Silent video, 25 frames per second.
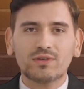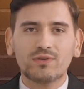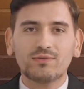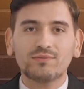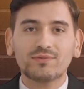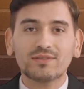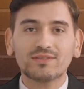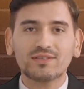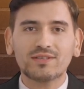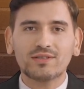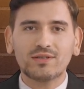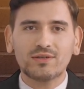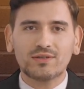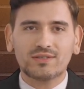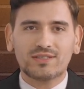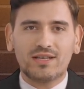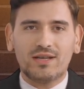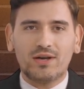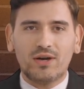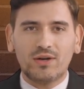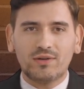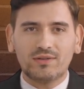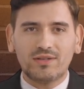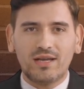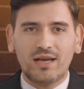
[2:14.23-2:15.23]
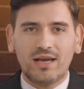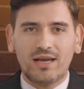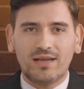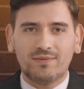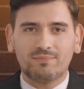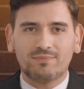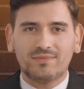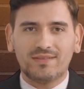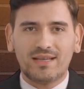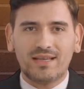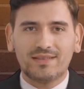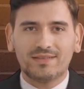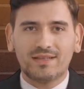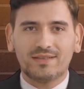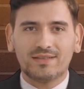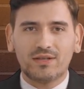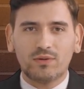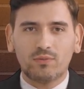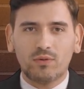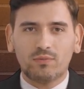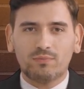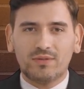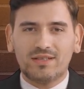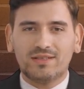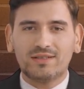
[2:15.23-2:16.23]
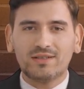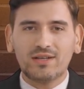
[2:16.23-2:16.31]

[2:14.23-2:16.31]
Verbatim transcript: your visitors at all times and that there will be